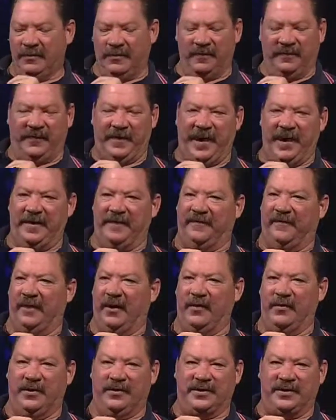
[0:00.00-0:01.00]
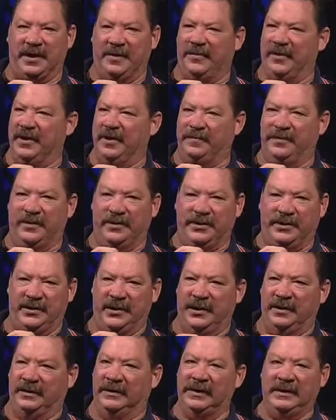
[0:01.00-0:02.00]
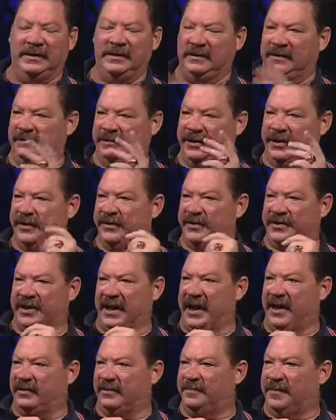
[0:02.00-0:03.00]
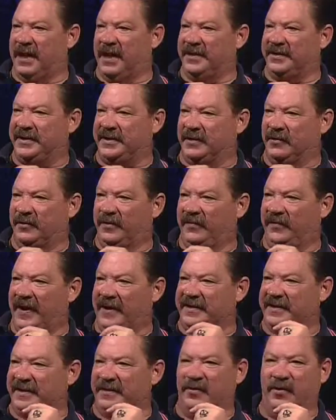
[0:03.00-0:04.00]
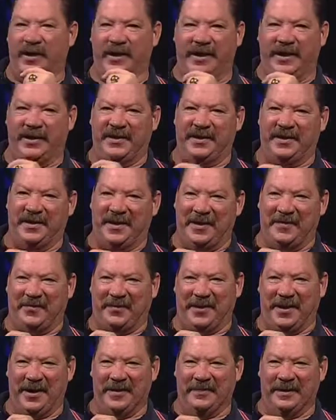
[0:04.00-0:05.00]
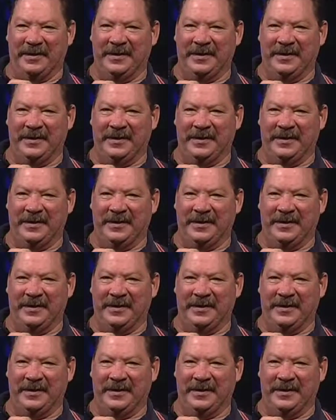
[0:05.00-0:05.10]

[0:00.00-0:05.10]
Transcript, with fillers: We'll find a float or something to put you on, unicycle, bicycle. We'll find some way to get you in that parade.